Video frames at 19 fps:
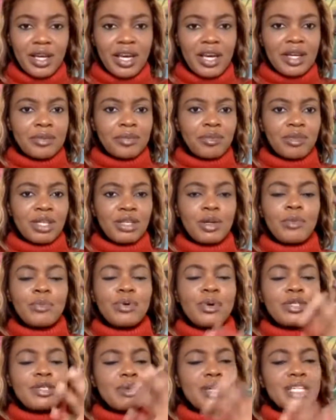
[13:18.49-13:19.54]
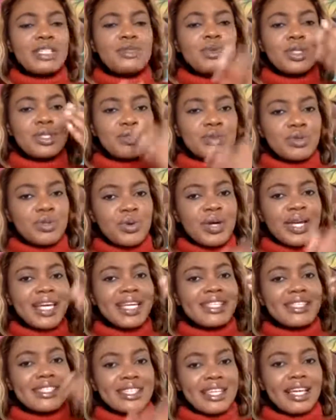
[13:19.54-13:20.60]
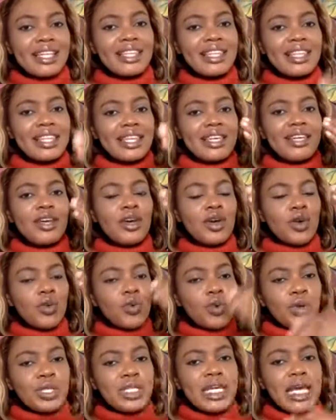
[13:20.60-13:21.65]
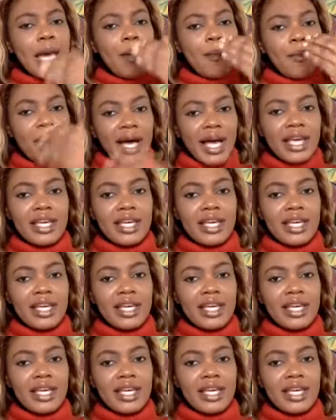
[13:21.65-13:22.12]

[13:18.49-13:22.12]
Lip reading: The prospects want to know exactly what they are buying,